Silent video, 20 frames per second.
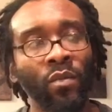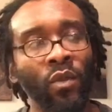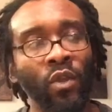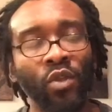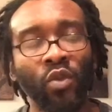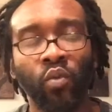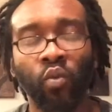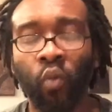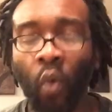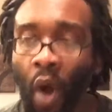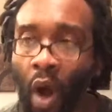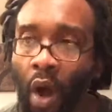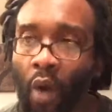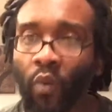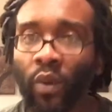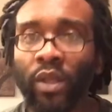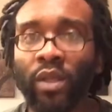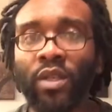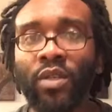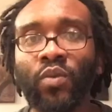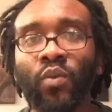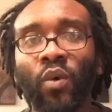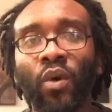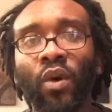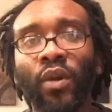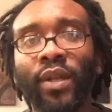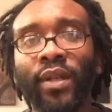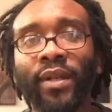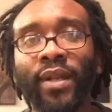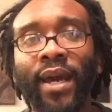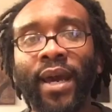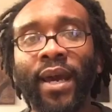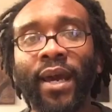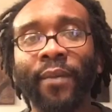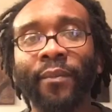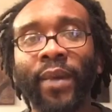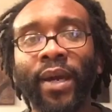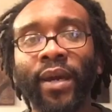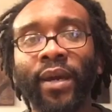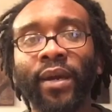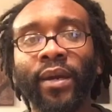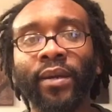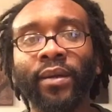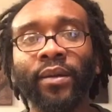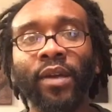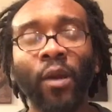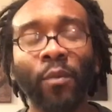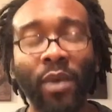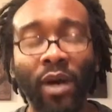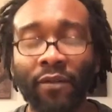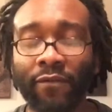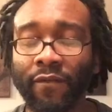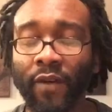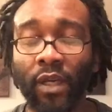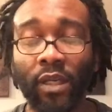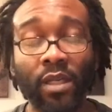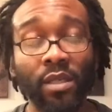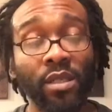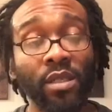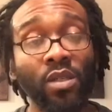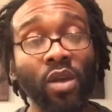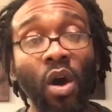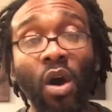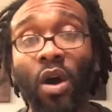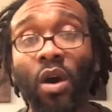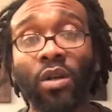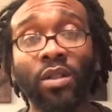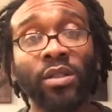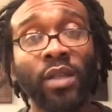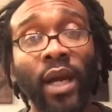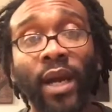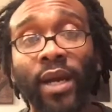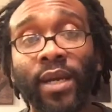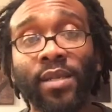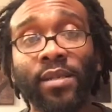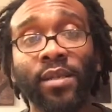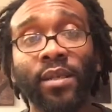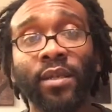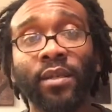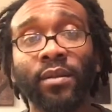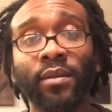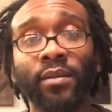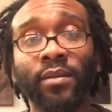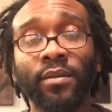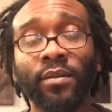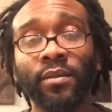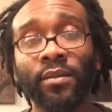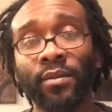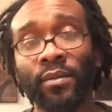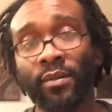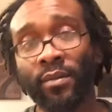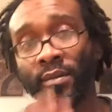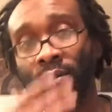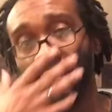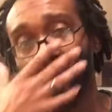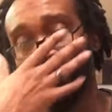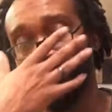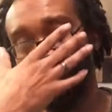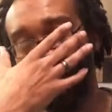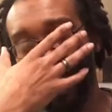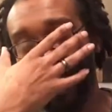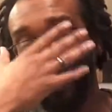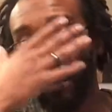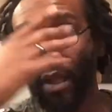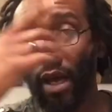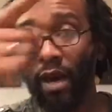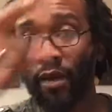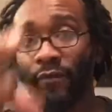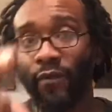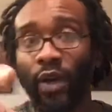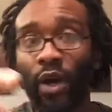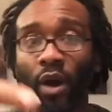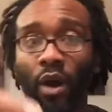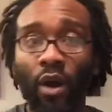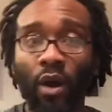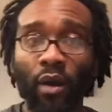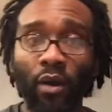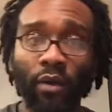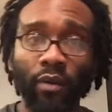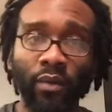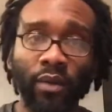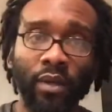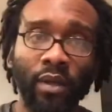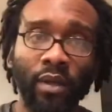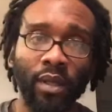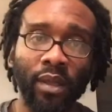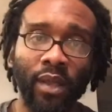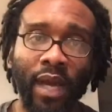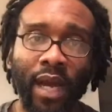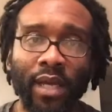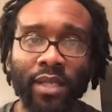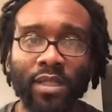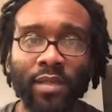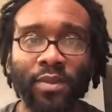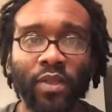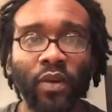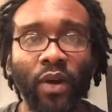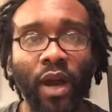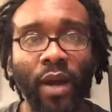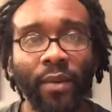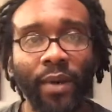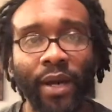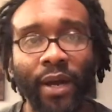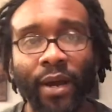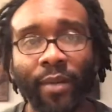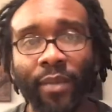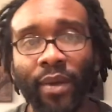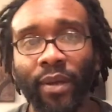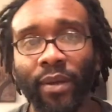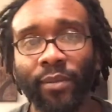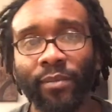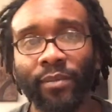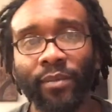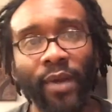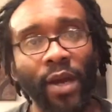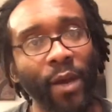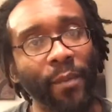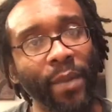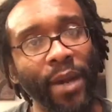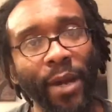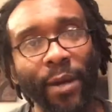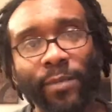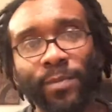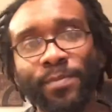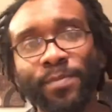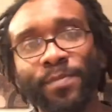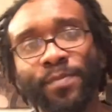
What's wrong with this world today, man? Y'all motherfuckers is all crazy. I love y'all. Like, subscribe, comment. I'm out.